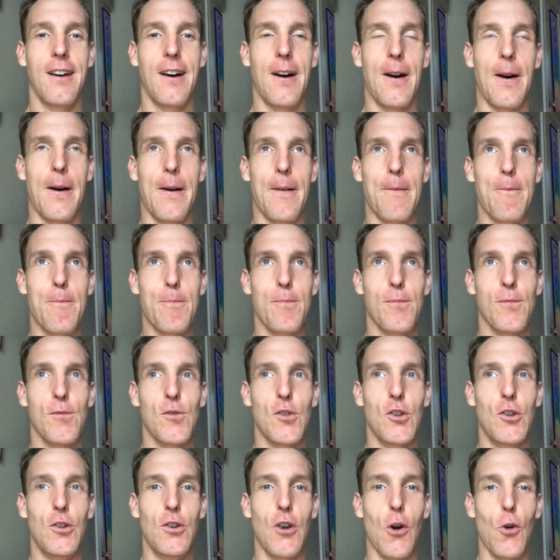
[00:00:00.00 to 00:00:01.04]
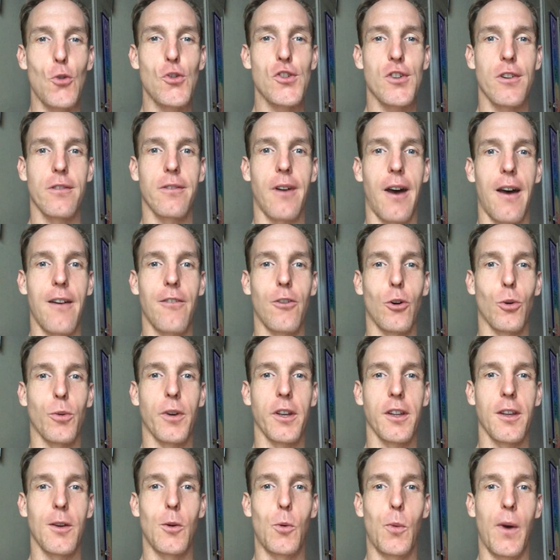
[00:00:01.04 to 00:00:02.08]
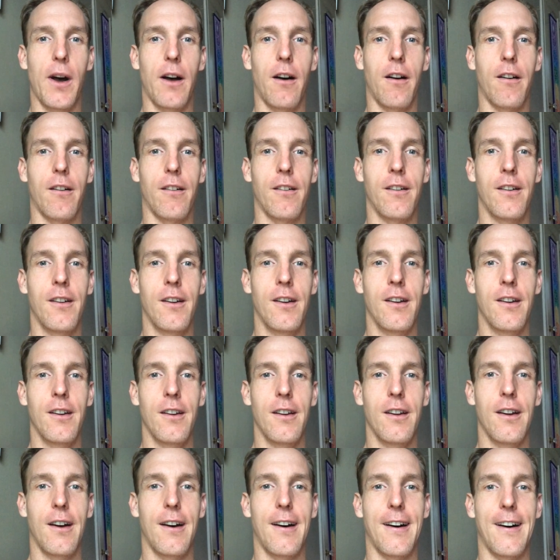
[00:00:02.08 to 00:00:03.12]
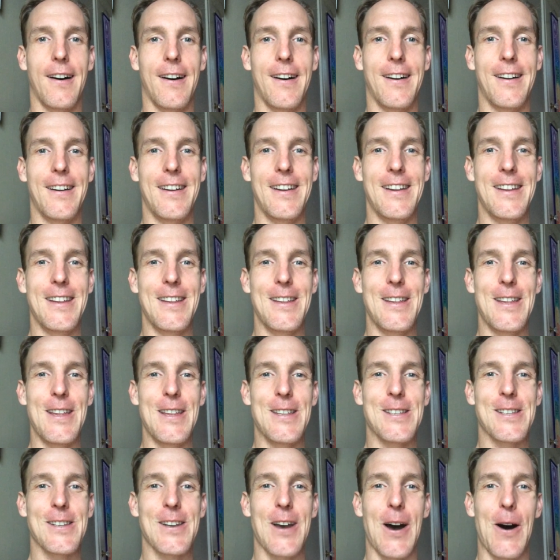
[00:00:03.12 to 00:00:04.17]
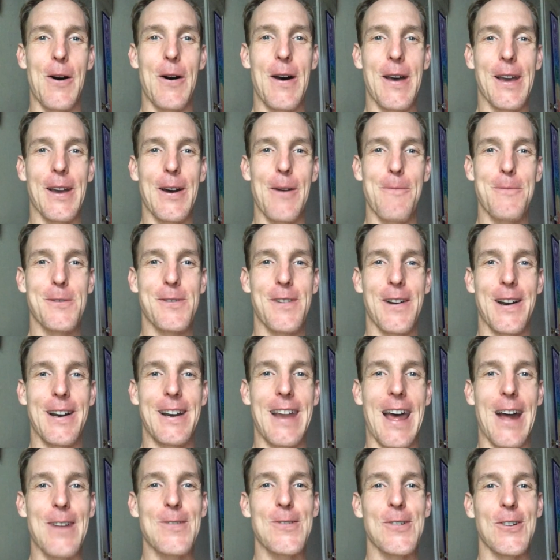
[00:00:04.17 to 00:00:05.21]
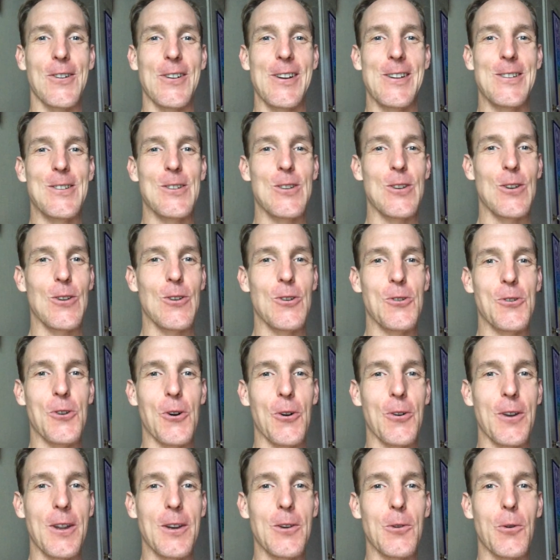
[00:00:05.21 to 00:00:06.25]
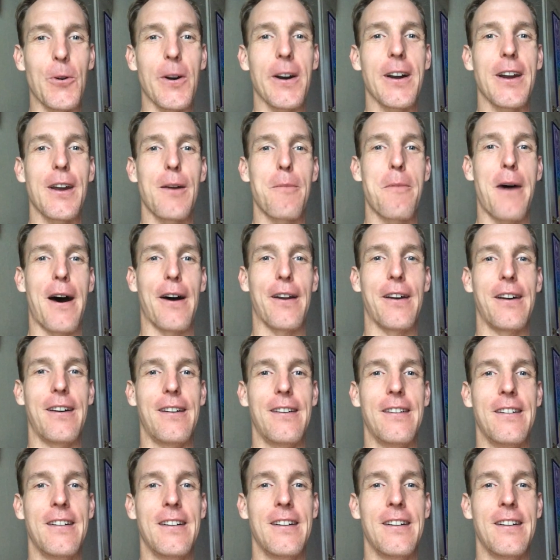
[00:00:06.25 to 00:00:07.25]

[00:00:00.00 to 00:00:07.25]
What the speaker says: You know survival really well. It comes very naturally to you. You don't need to worry about it,